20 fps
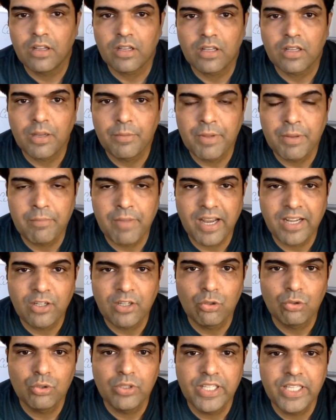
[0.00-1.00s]
coming back
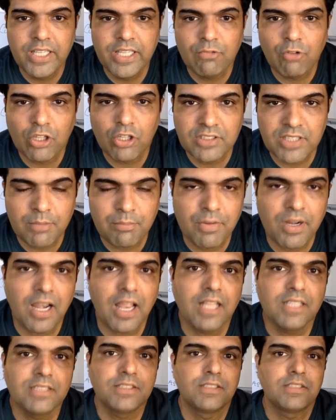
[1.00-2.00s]
to the WhatsApp
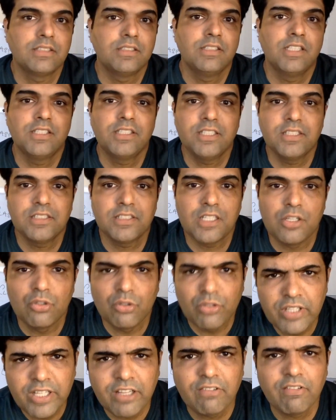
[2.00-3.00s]
class, this is a
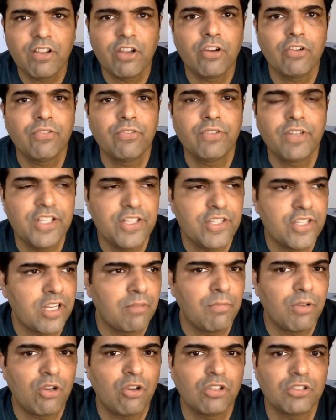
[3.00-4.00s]
unique way of
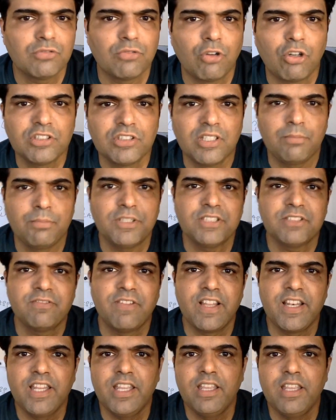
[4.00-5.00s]
teaching because WhatsApp is
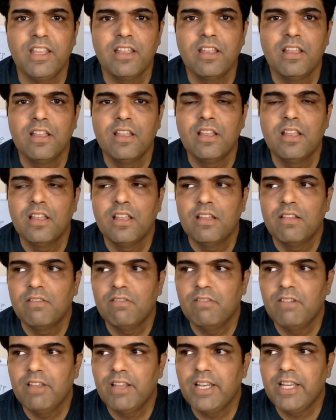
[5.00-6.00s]
very,
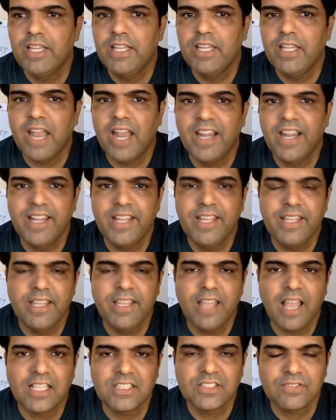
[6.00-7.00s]
very handy
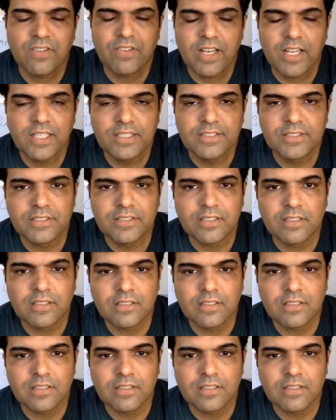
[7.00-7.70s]
as far as